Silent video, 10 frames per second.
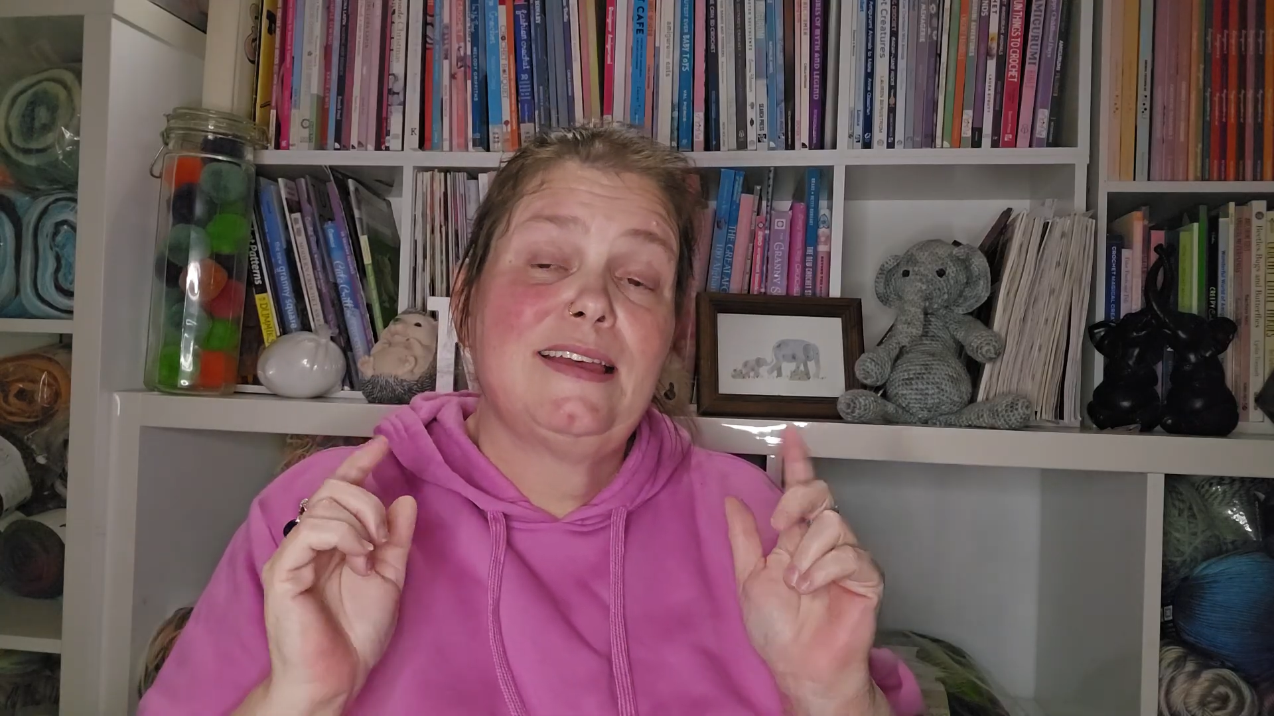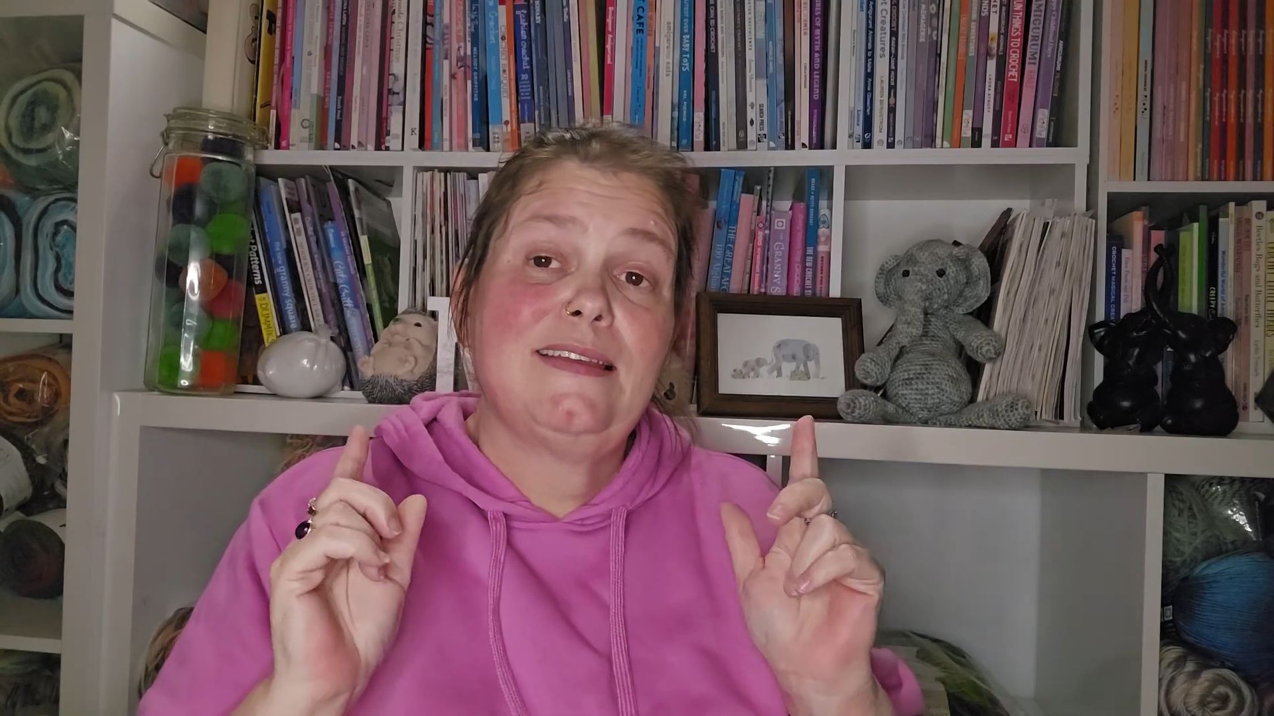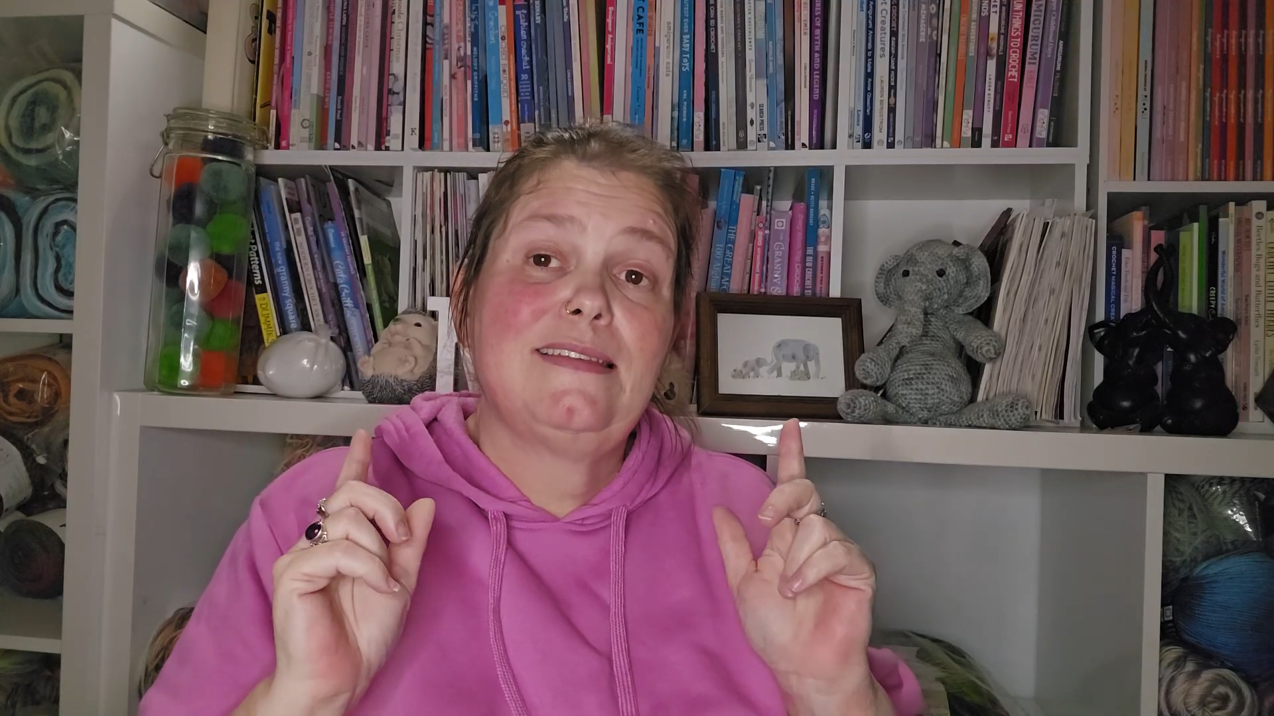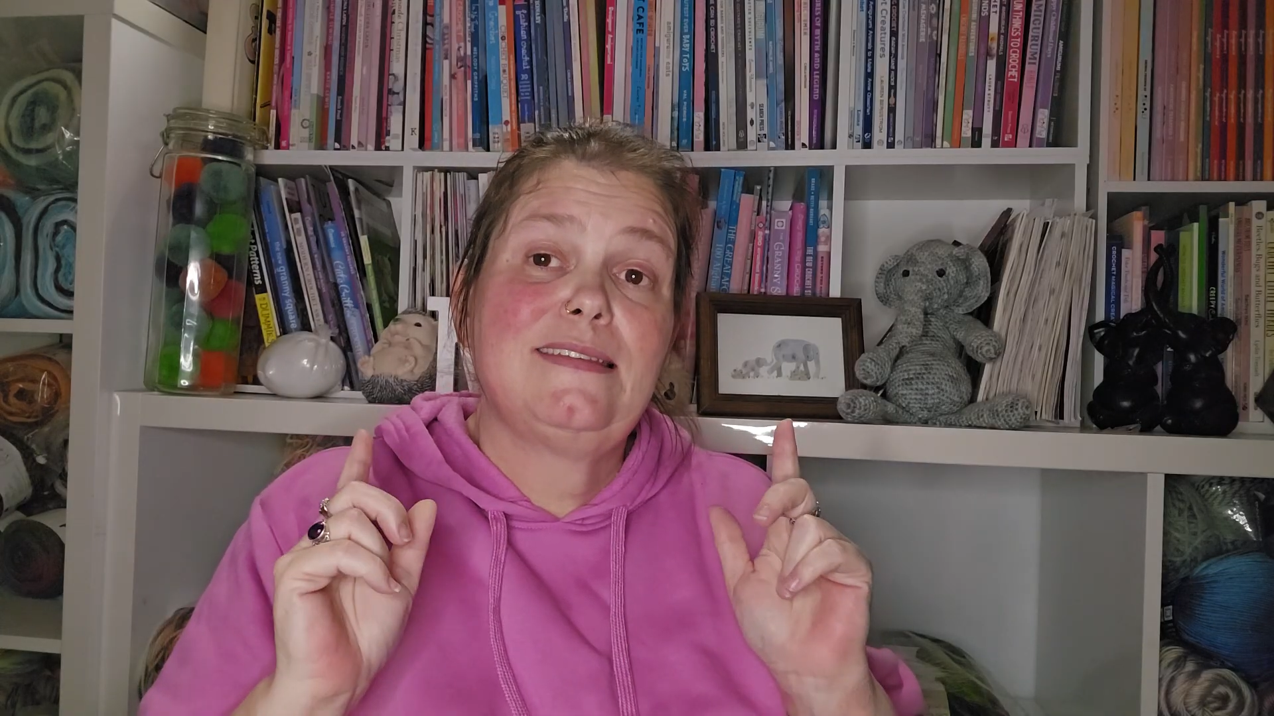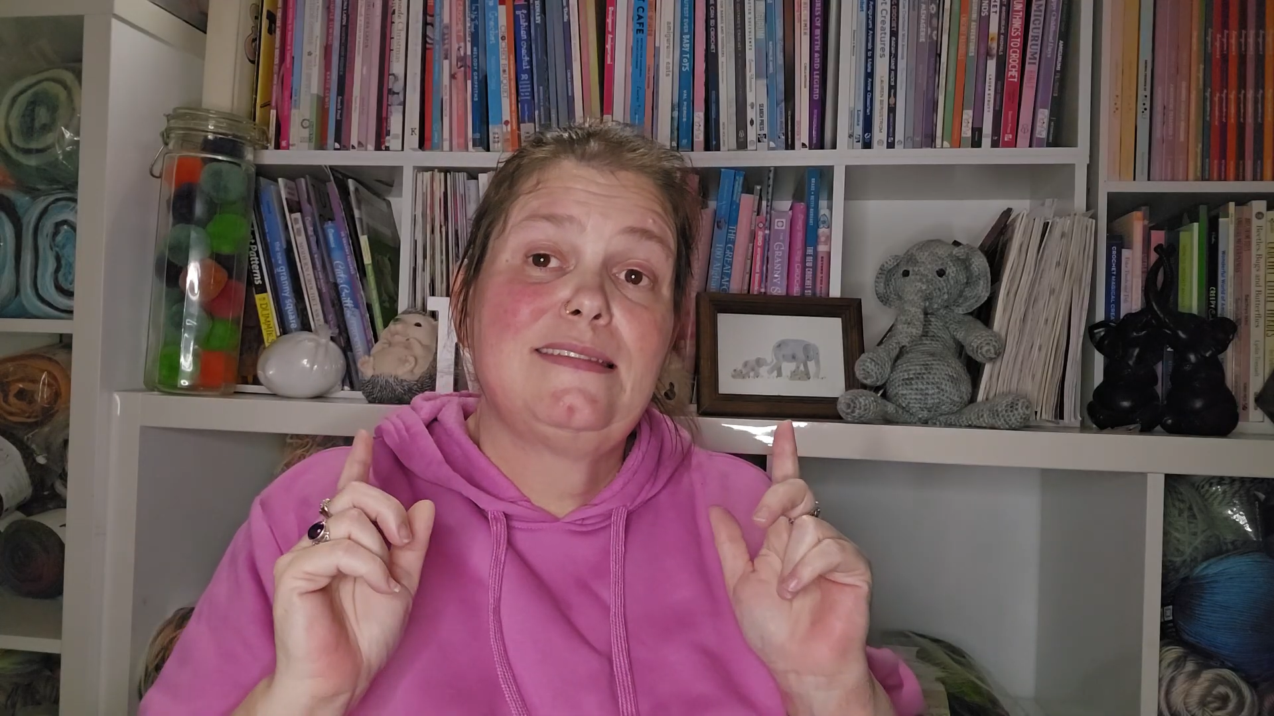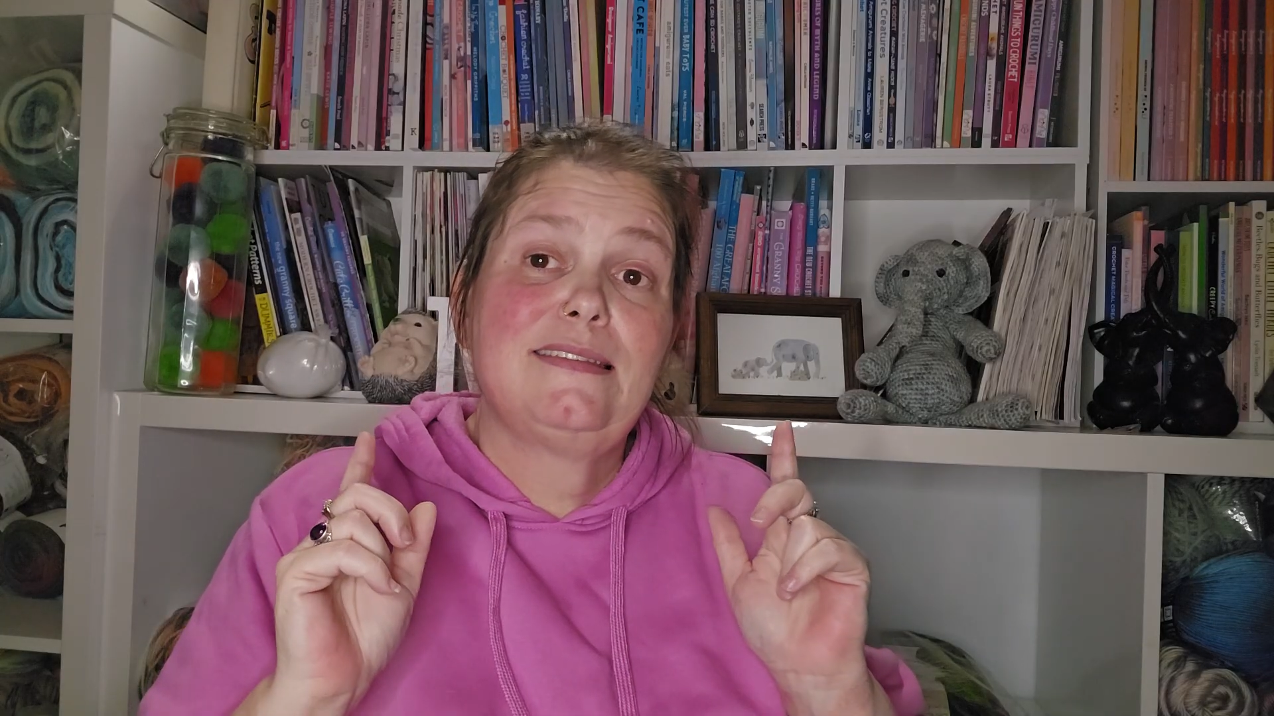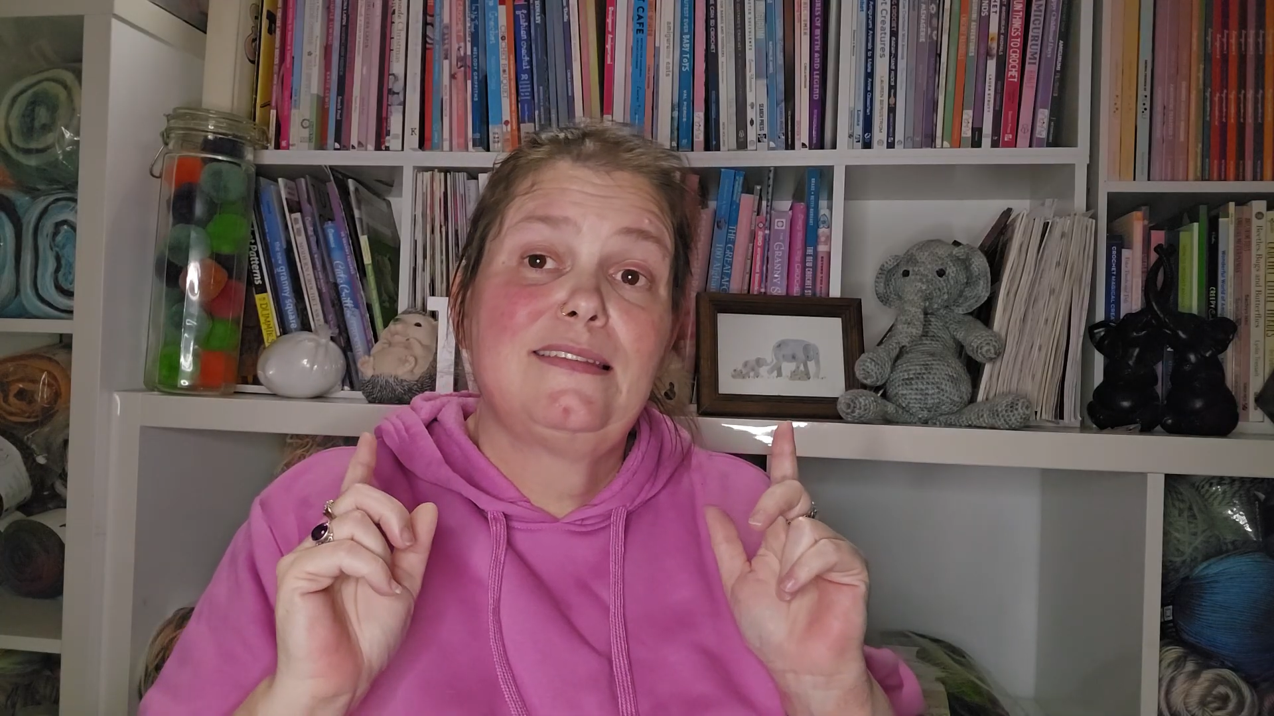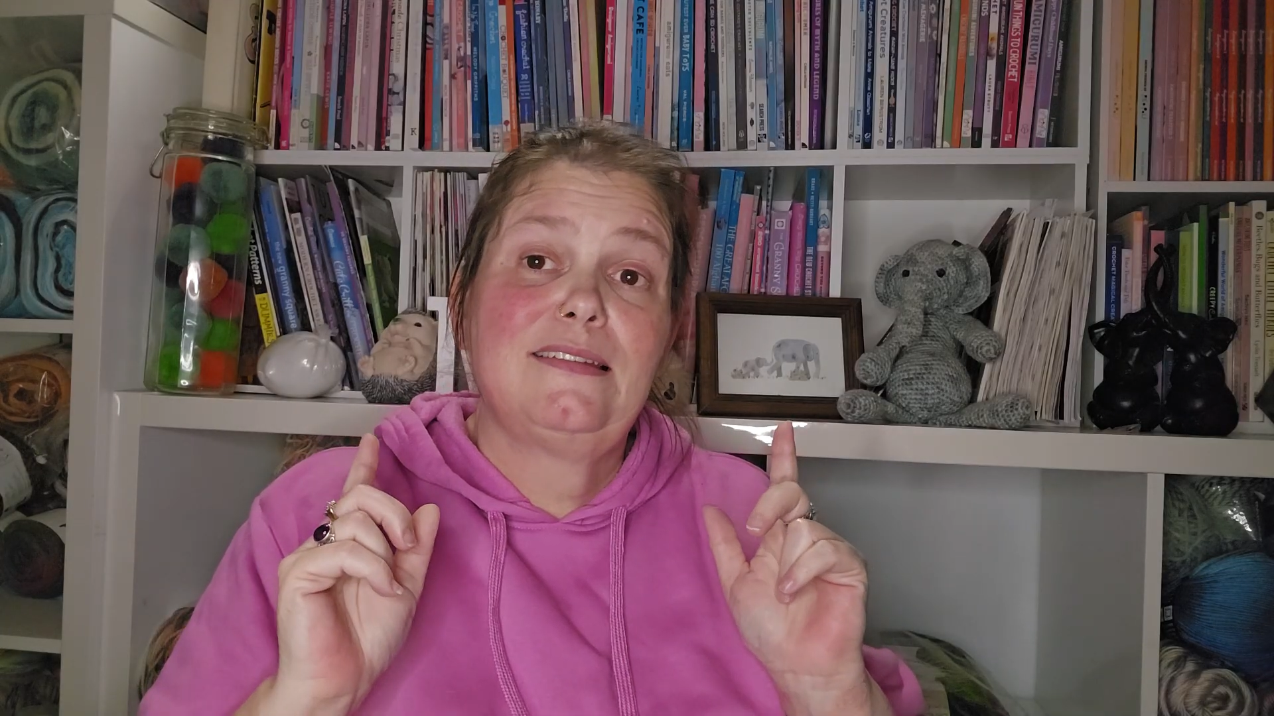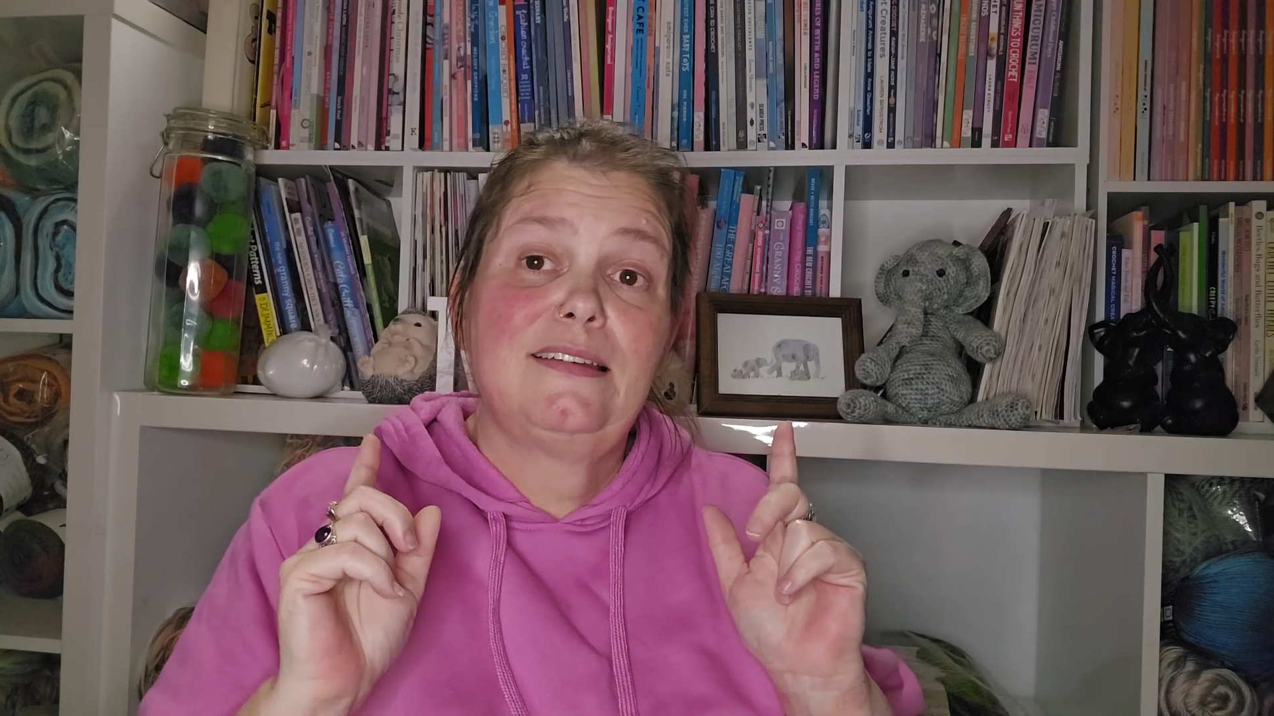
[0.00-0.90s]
is